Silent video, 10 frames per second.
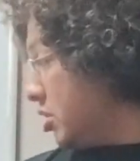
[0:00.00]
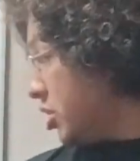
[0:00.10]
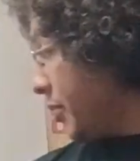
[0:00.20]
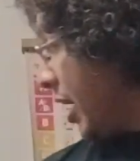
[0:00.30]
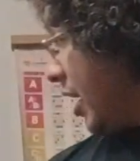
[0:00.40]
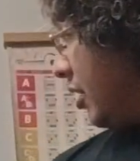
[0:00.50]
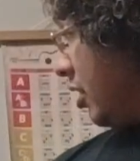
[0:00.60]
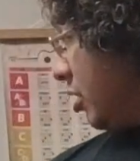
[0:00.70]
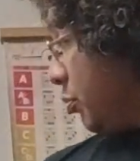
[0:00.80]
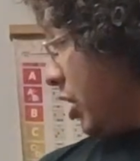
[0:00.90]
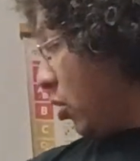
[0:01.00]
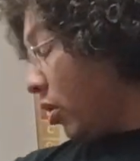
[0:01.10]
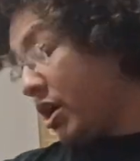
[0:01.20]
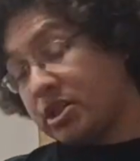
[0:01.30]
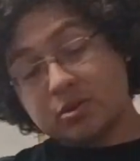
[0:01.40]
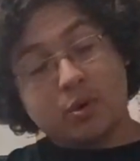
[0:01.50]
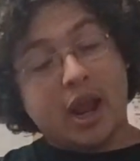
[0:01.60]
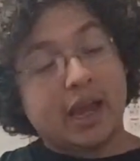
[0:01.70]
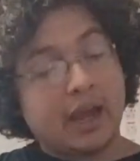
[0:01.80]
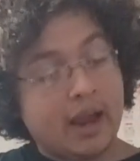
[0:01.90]
So again, in the pre-chorus, we're
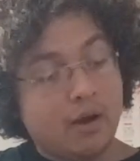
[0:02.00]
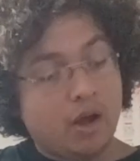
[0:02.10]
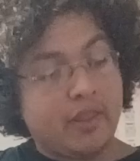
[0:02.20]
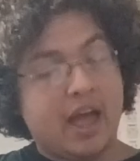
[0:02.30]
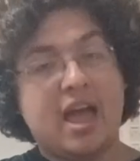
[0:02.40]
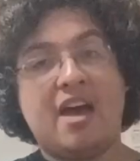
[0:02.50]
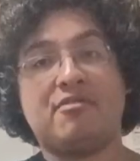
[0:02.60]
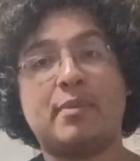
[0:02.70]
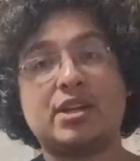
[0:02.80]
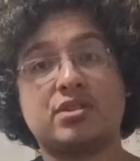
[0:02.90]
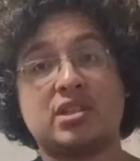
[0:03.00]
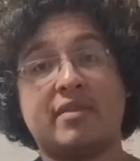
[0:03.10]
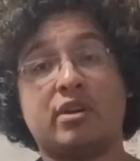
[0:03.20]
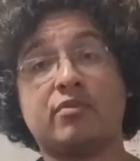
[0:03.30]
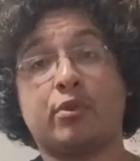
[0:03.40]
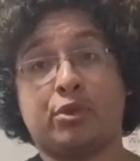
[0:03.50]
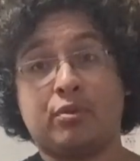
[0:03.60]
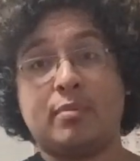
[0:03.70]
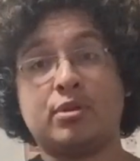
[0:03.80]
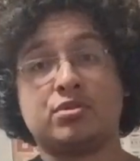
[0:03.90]
hanging out on that F major 7 for the
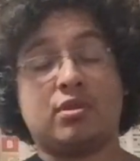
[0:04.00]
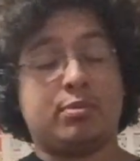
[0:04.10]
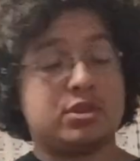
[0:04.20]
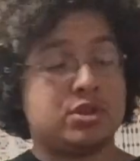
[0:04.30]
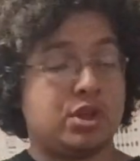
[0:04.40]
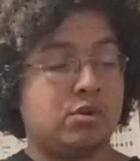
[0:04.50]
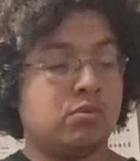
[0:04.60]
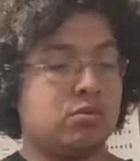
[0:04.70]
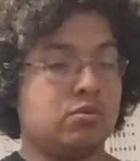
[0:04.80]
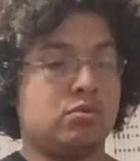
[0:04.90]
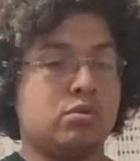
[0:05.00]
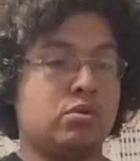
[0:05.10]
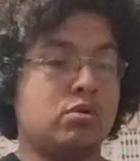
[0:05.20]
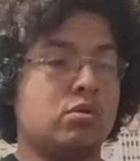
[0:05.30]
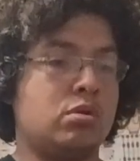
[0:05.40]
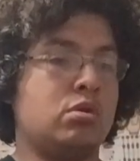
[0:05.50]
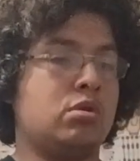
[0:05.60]
3 plus 3 plus 2. And